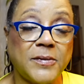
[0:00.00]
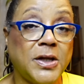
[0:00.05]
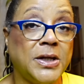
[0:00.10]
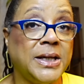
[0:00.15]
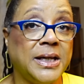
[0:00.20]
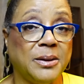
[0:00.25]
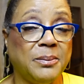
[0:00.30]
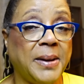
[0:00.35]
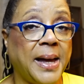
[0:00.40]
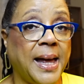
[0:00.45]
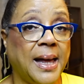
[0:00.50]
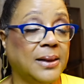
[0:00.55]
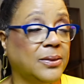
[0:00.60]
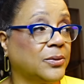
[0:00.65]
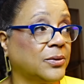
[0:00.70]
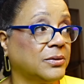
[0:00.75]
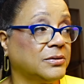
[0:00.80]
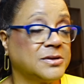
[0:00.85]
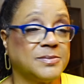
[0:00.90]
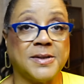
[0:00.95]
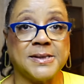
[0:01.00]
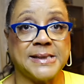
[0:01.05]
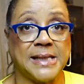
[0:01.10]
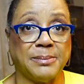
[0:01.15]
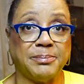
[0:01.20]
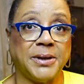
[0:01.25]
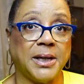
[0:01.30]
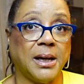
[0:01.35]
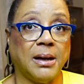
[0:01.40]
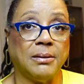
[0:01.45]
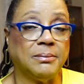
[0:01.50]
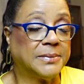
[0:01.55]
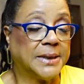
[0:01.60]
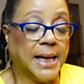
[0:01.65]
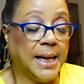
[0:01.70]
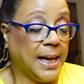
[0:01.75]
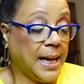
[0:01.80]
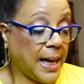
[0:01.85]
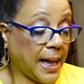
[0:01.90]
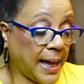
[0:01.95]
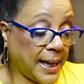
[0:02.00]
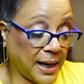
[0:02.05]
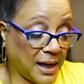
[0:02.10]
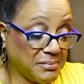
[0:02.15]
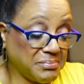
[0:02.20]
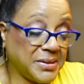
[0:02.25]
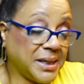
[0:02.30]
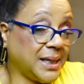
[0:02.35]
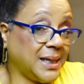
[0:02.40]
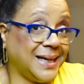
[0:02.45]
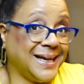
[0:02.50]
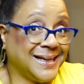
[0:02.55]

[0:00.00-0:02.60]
I need a bath or it smells like BO. And on me,